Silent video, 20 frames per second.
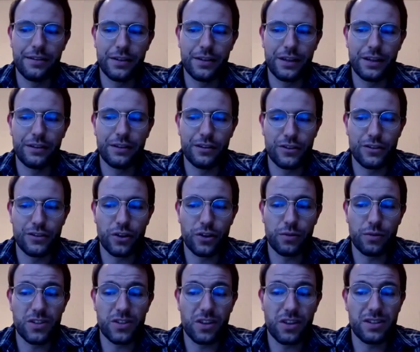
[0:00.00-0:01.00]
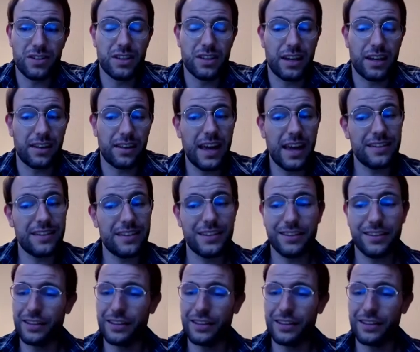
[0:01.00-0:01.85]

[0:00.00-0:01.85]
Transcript: in circumstances like that,